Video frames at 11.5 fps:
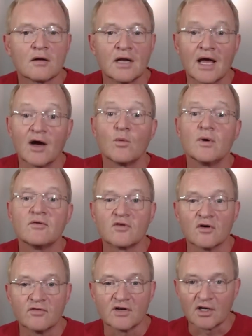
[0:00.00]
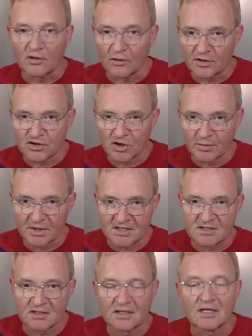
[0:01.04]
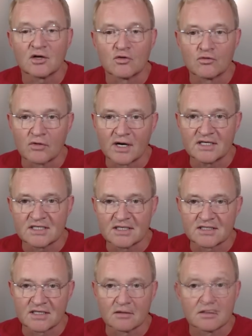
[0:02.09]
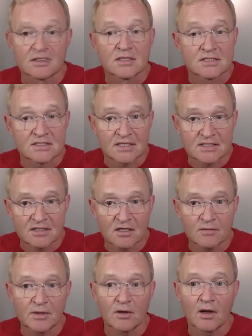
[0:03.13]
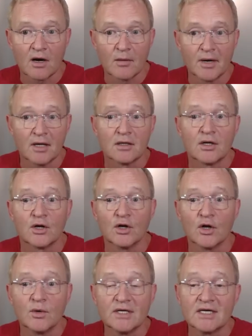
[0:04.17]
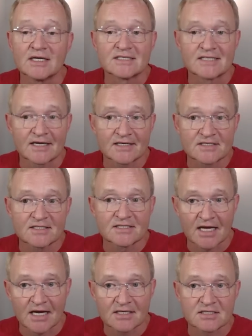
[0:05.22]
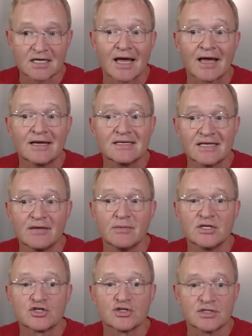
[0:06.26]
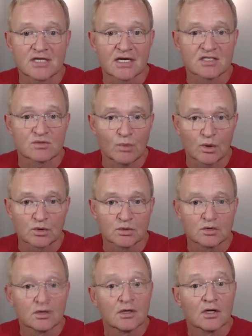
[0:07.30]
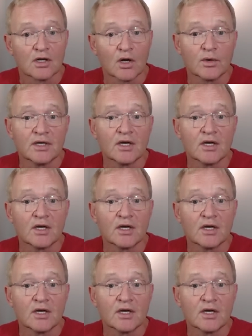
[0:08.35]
Now, we've covered a lot of topics in great detail. Setting up Ollama, loading a text-to-text and image-to-text model, loading